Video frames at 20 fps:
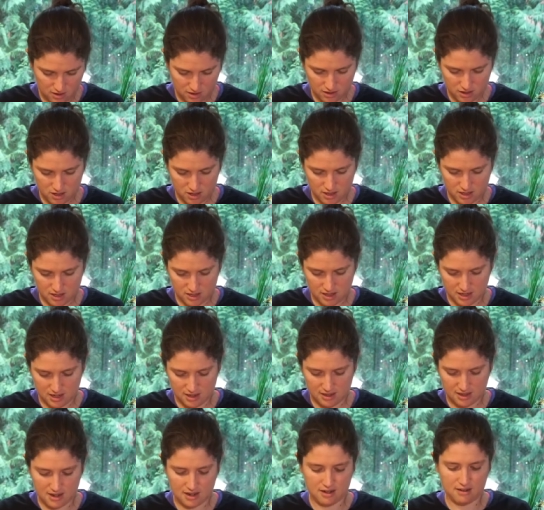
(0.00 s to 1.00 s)
Just like
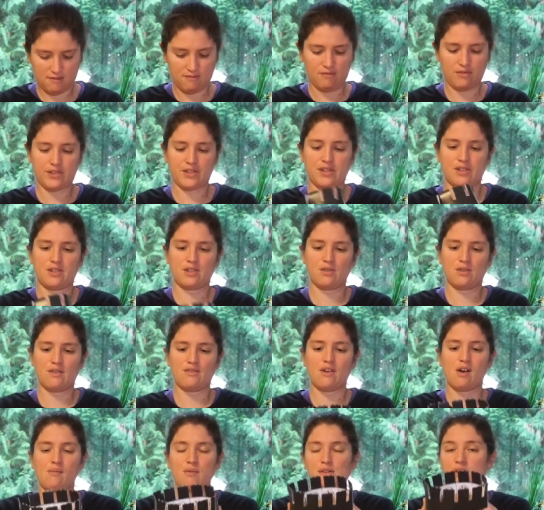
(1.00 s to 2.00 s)
that. So sort of
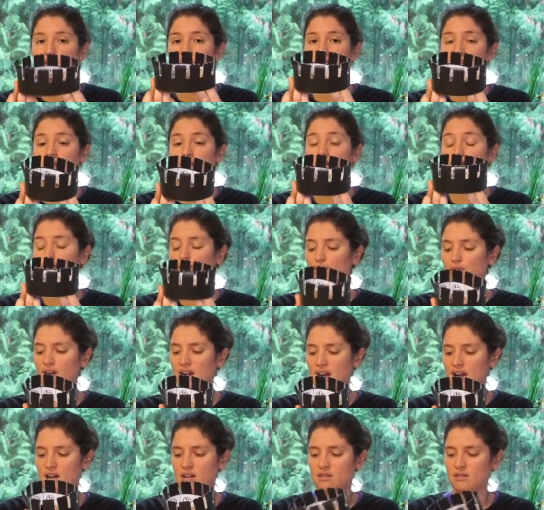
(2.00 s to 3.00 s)
almost like a little
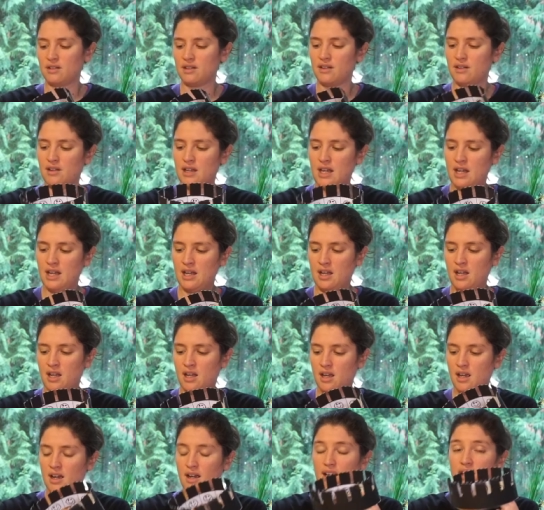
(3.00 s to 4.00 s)
crown.
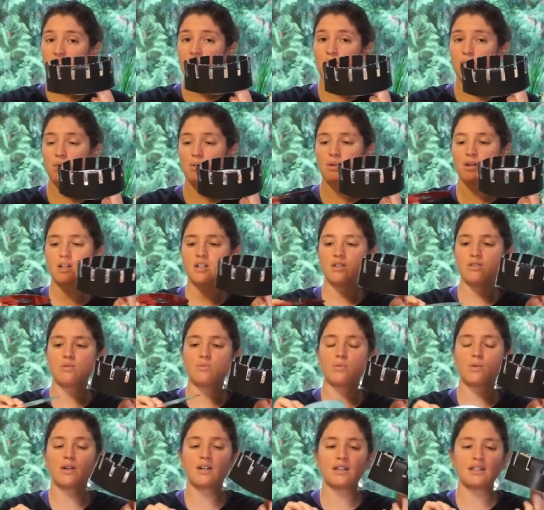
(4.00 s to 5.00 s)
And then what we're gonna do is
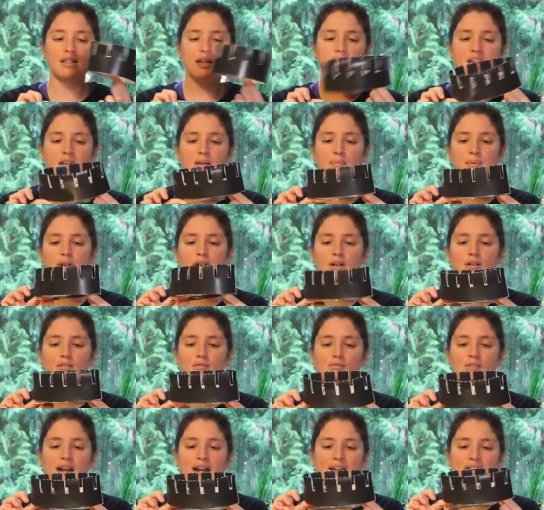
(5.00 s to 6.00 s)
we're gonna tape it
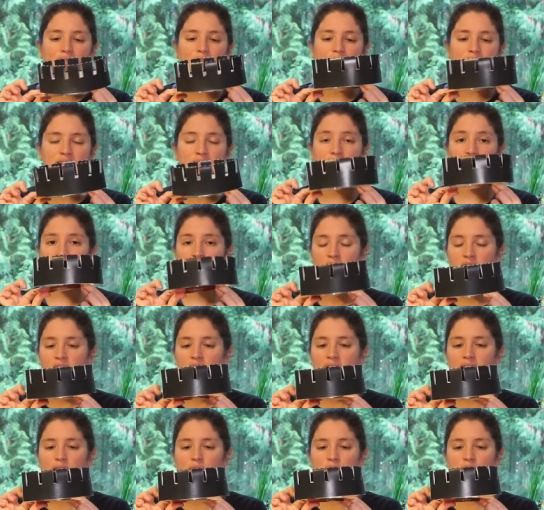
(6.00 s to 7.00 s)
around
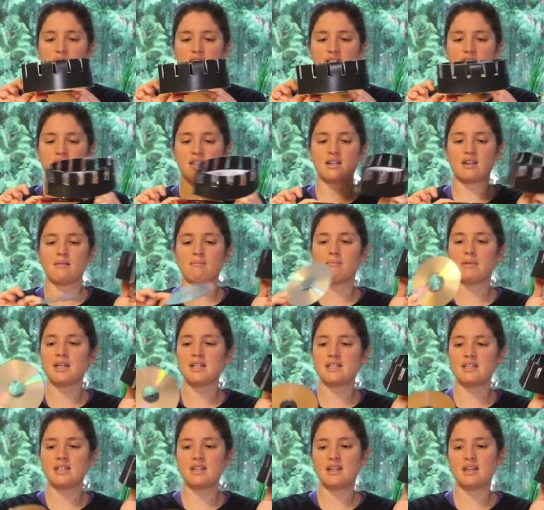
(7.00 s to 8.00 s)
our CD. My
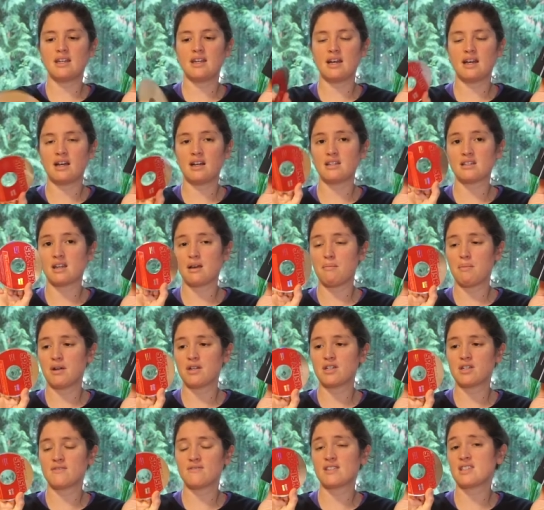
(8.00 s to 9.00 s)
CD has a
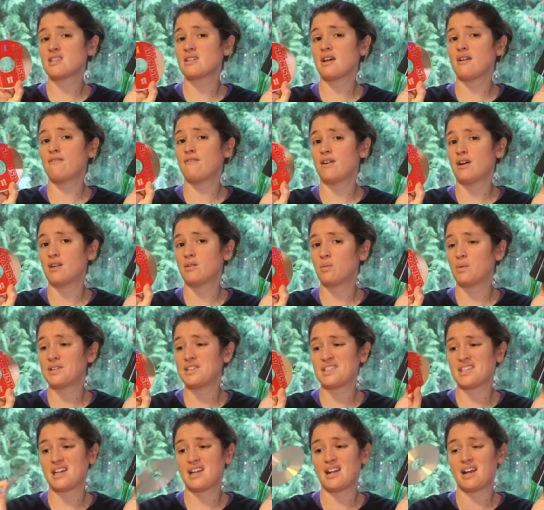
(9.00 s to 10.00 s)
bunch of stuff on one
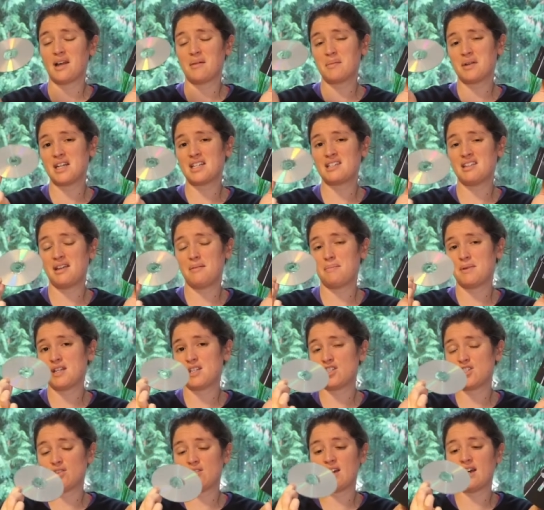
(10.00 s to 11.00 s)
side. I'm gonna tape it
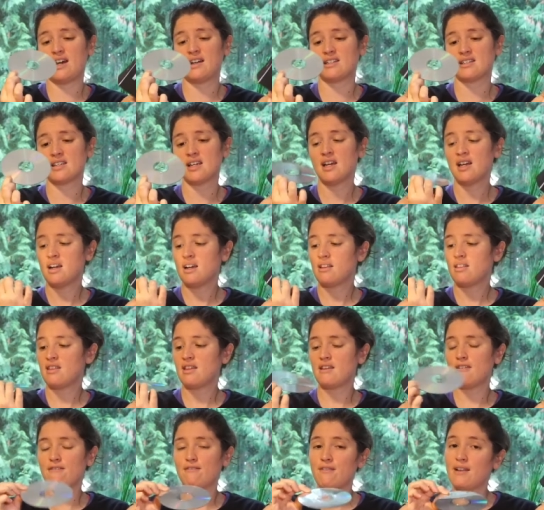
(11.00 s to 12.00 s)
so that
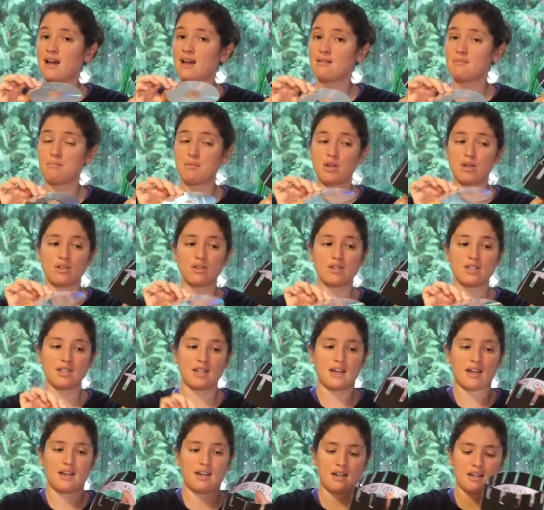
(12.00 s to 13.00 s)
the flat mirrored
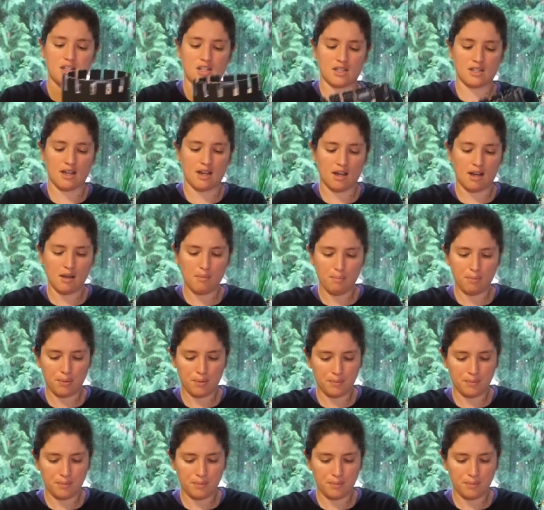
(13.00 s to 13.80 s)
side is up.